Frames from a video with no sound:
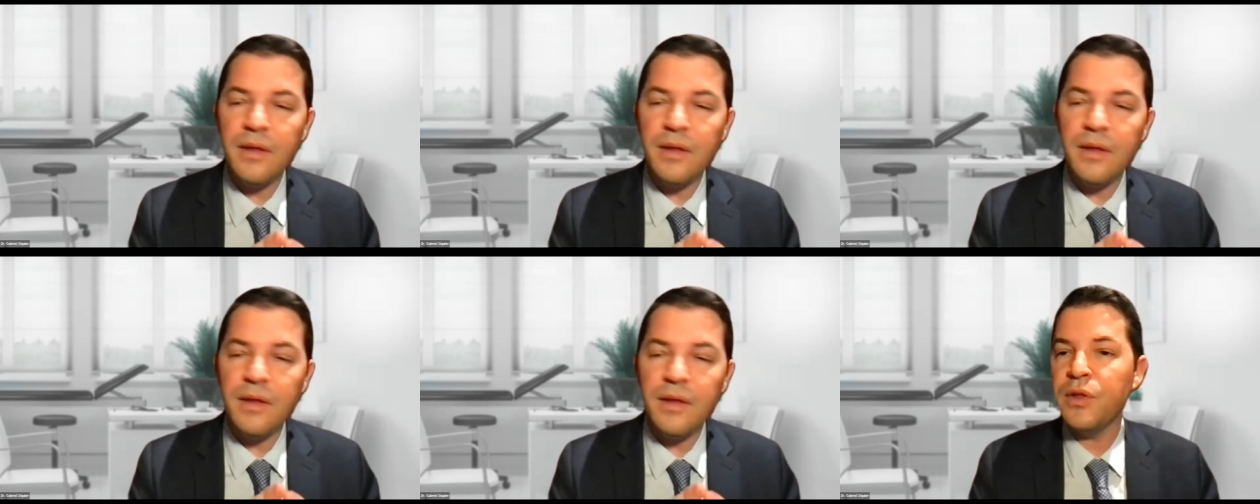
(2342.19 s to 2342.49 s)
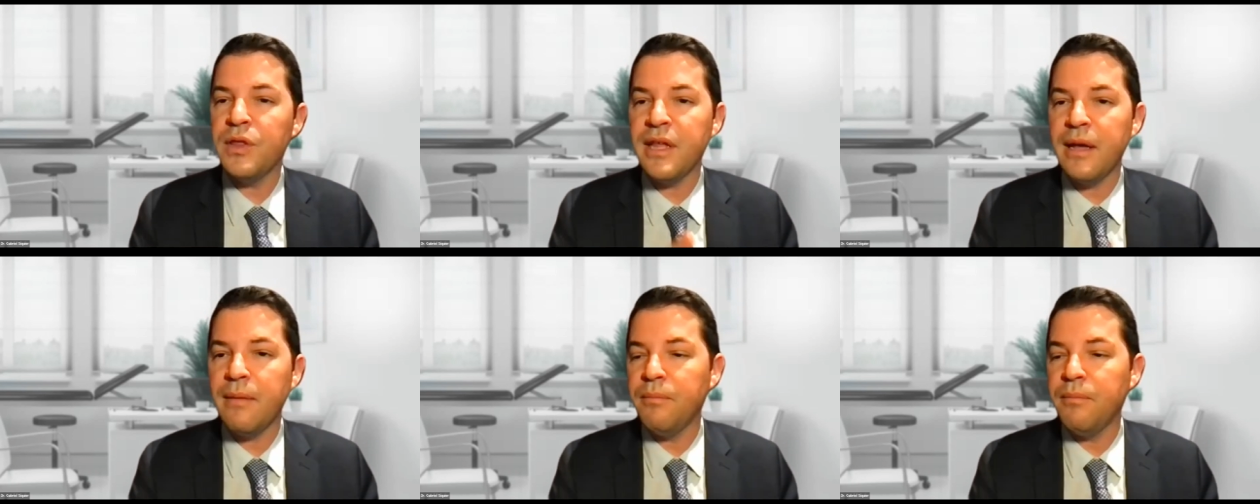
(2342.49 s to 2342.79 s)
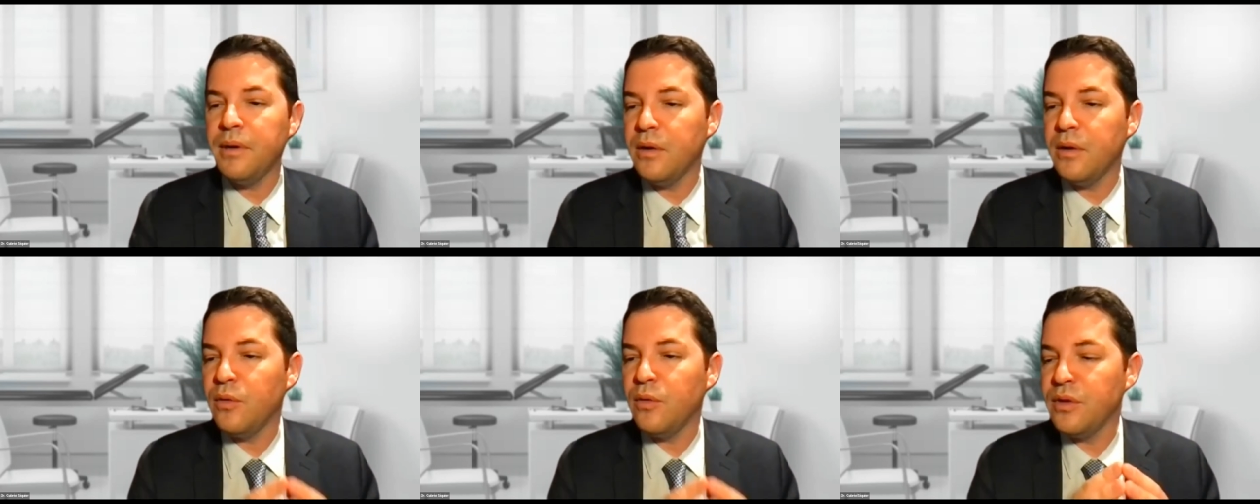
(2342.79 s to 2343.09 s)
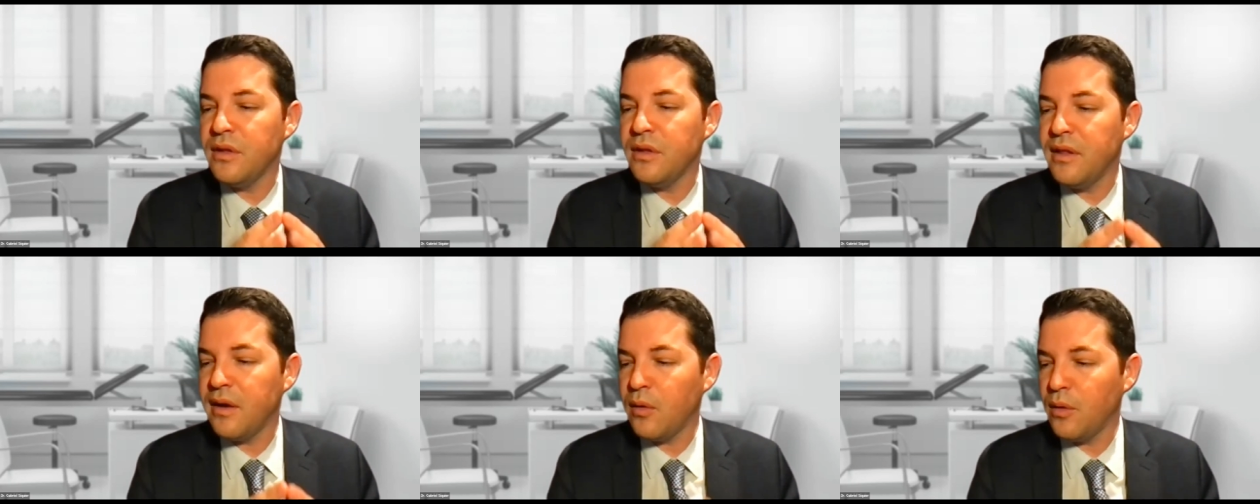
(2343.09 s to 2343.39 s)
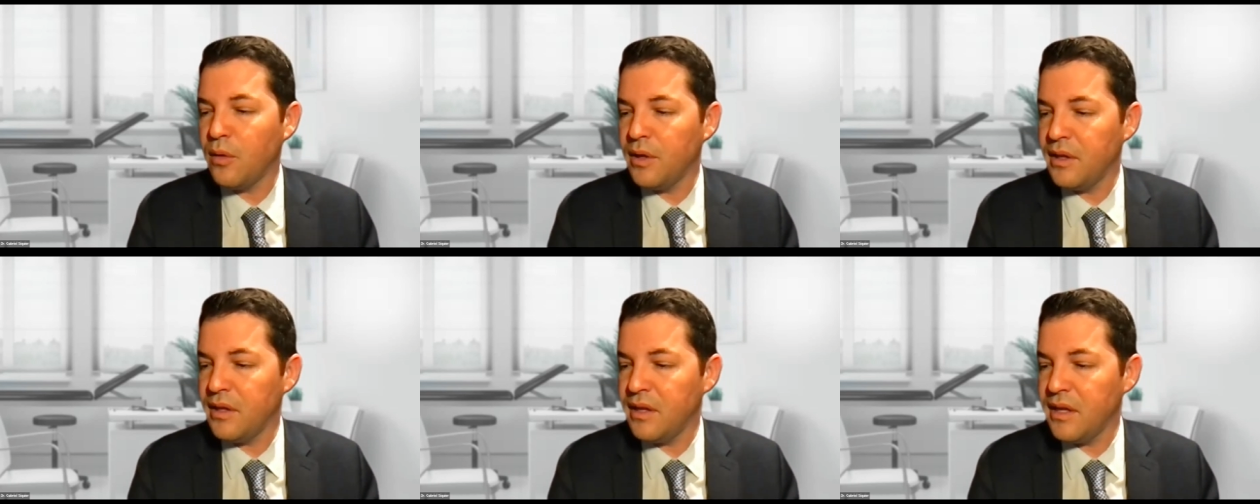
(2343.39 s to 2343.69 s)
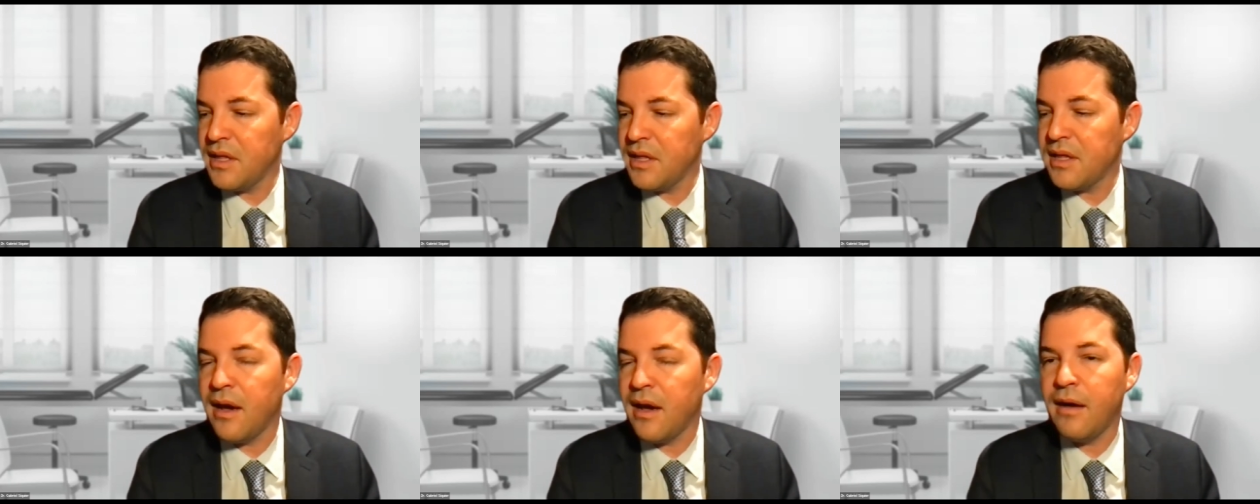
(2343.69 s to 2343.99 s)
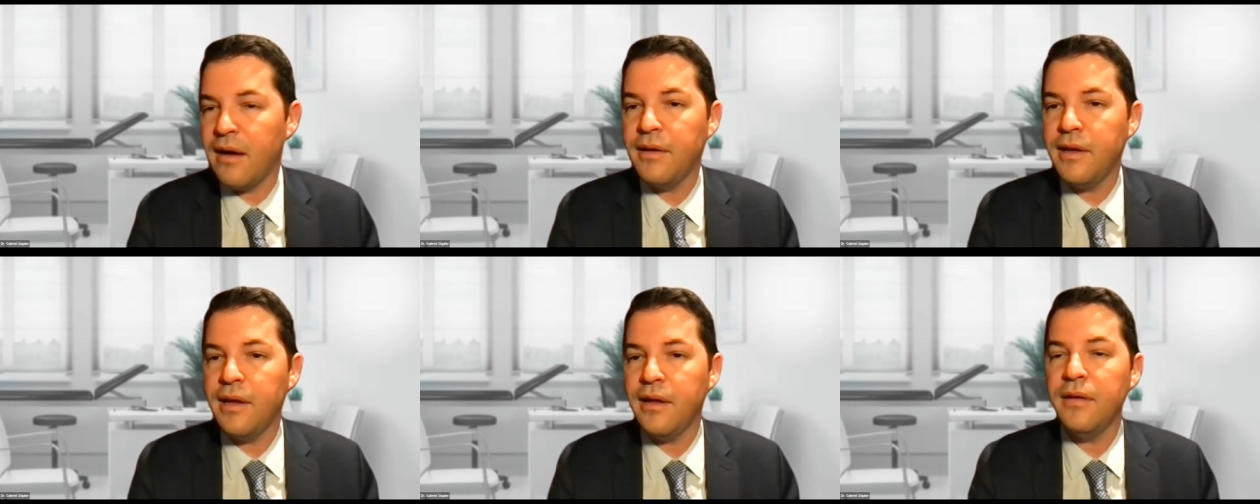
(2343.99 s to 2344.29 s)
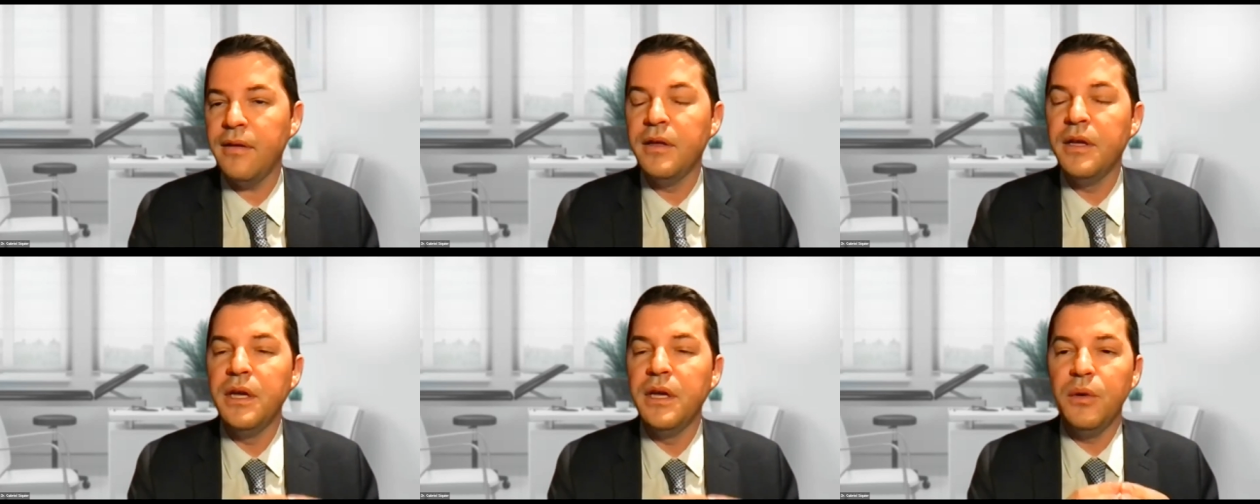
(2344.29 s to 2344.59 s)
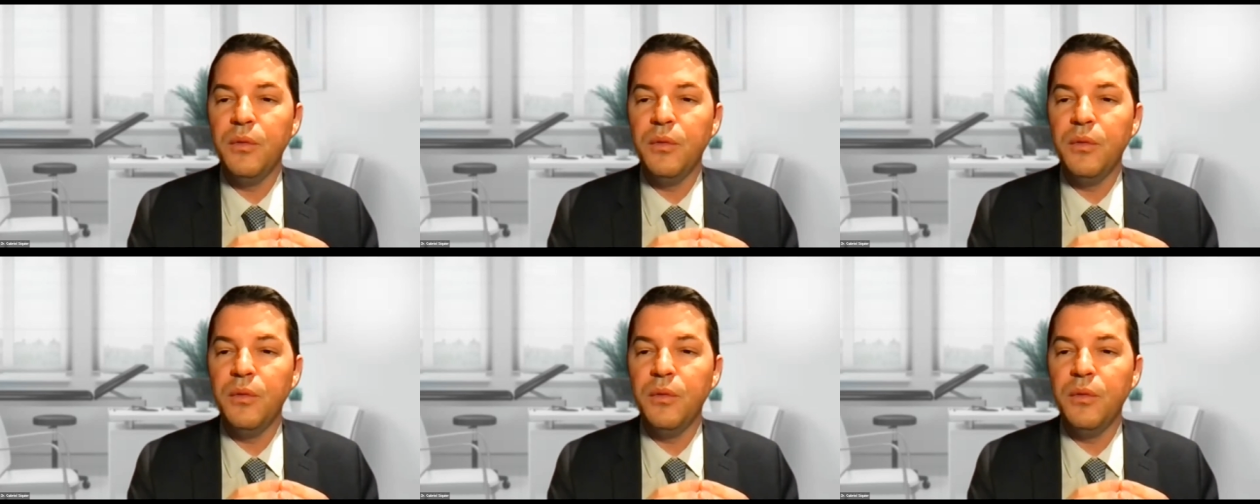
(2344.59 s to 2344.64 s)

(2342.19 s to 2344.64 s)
For example, on the décolletage area,